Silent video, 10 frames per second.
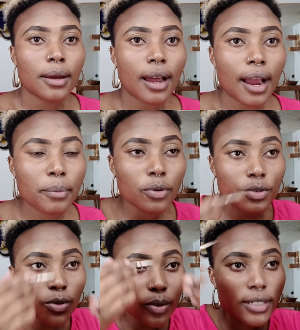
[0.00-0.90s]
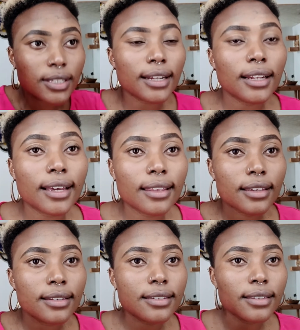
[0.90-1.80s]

eyebrows don't start like this.